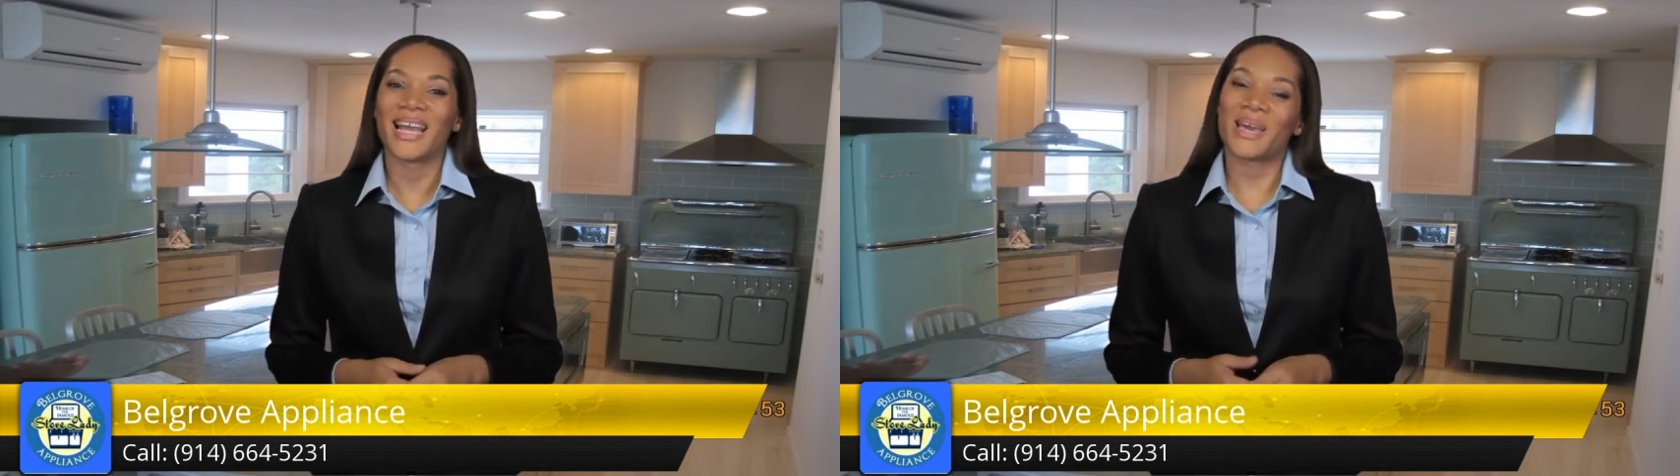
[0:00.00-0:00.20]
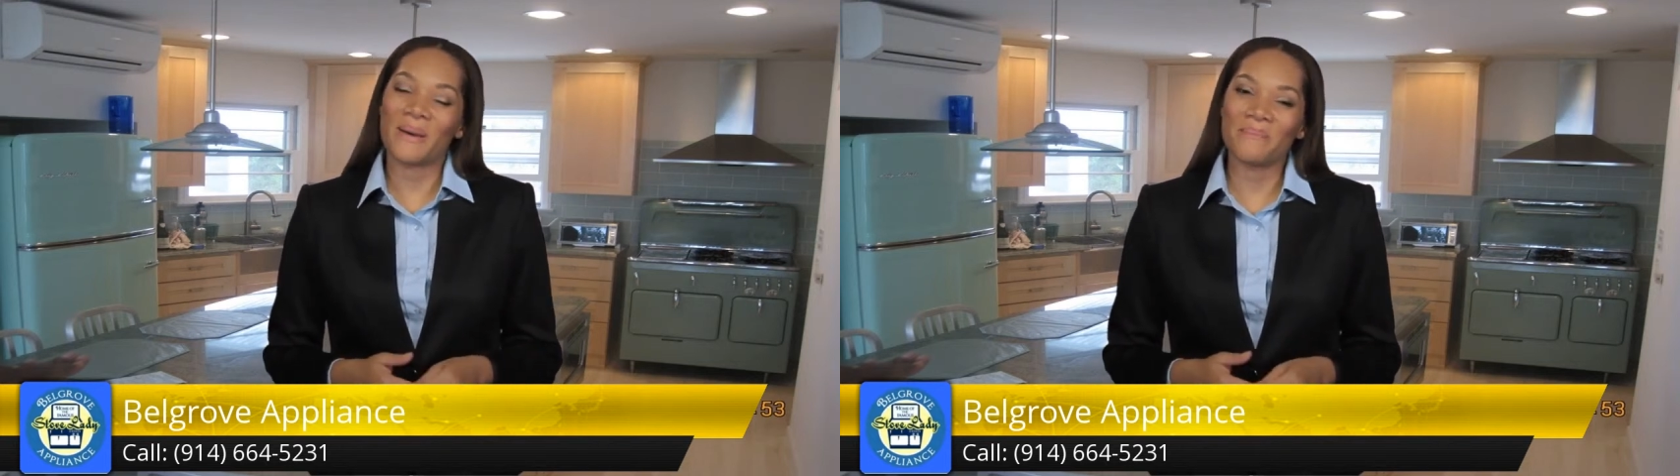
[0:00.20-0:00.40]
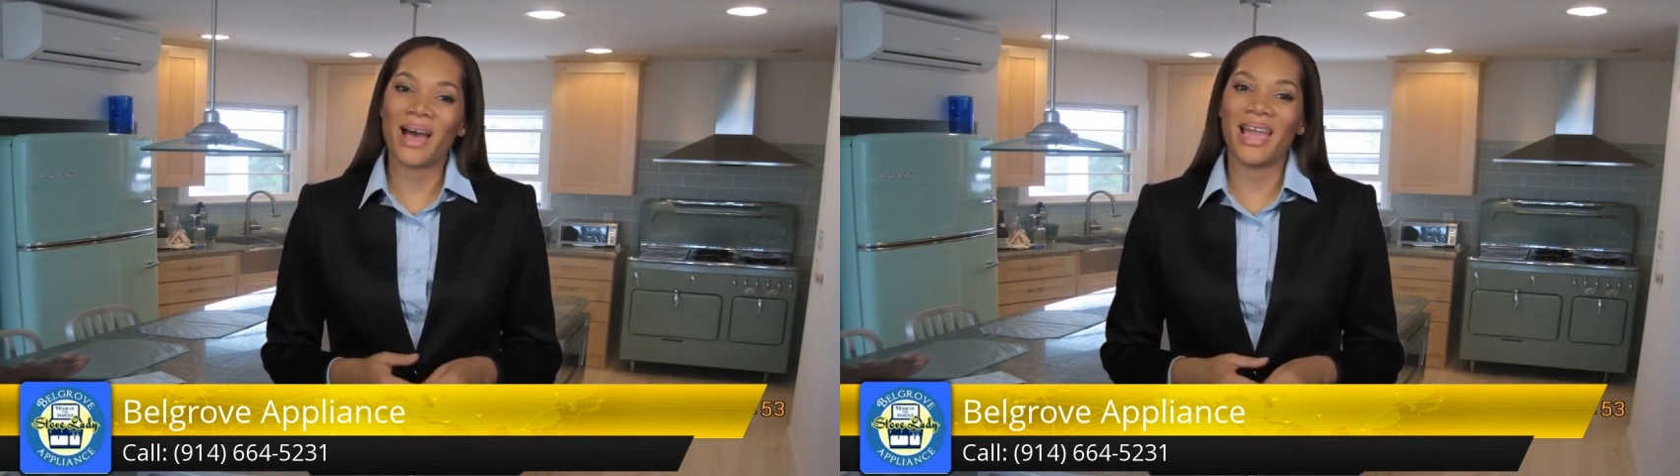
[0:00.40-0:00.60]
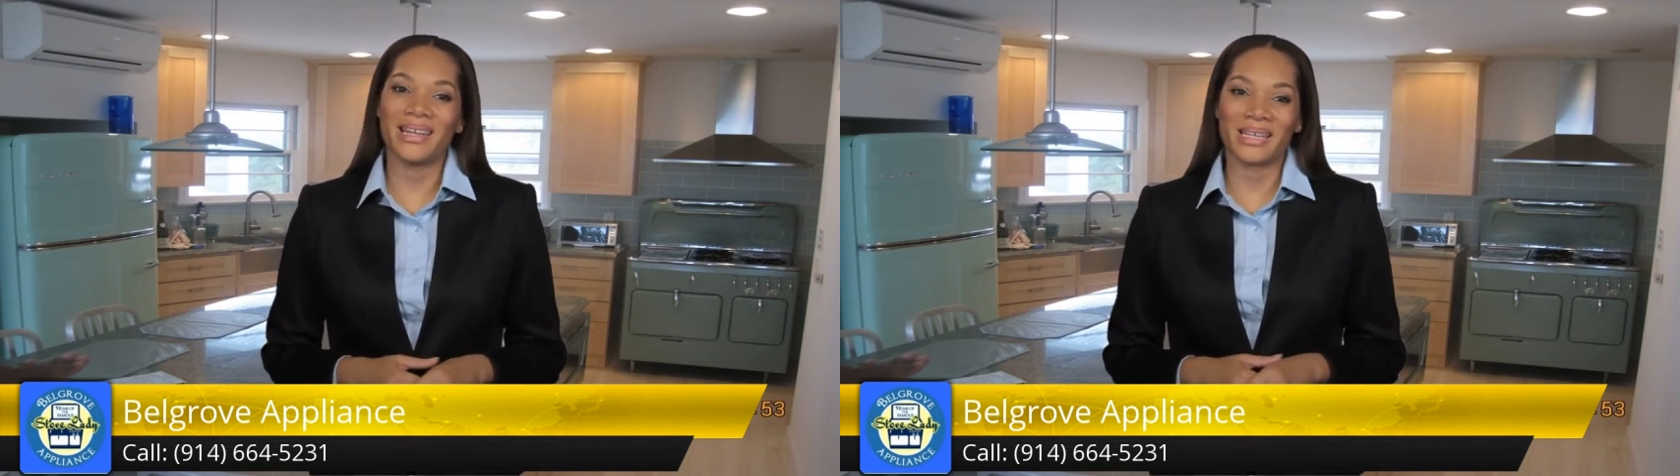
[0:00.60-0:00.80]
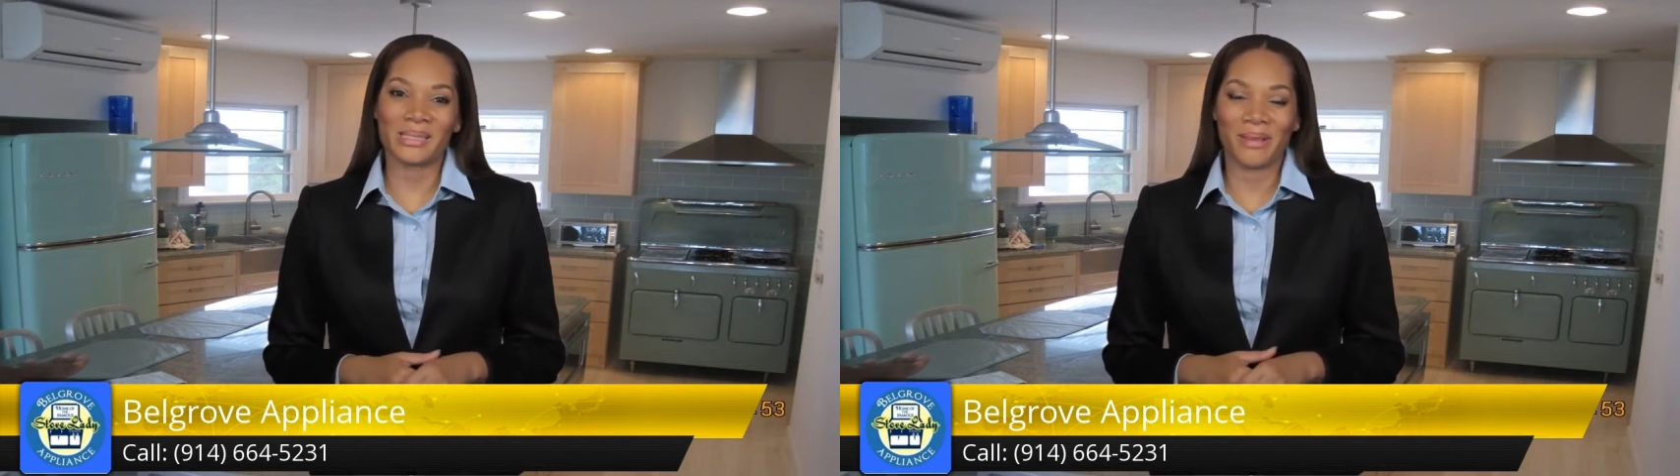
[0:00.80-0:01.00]
Come by and
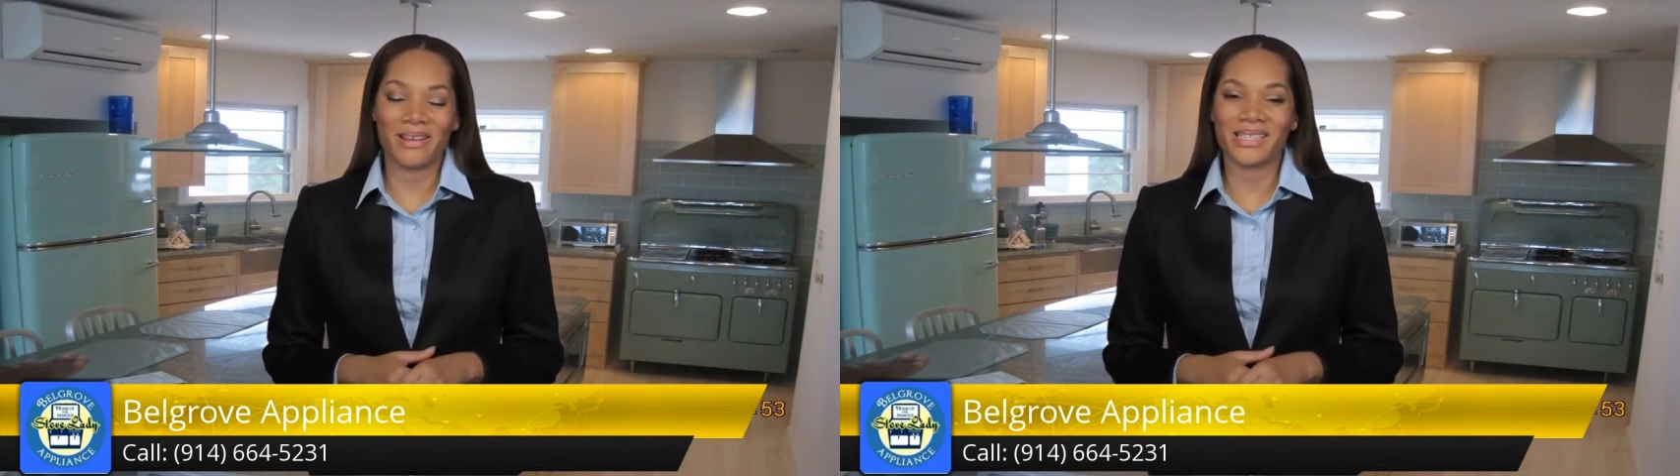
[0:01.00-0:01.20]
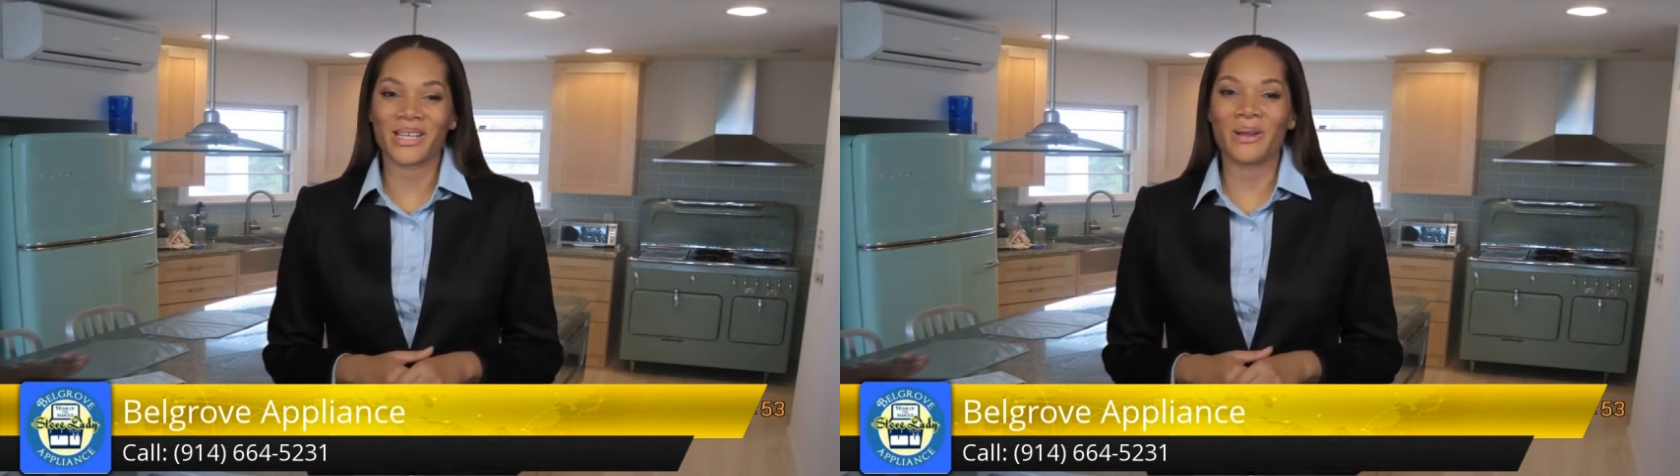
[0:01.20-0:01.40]
experience our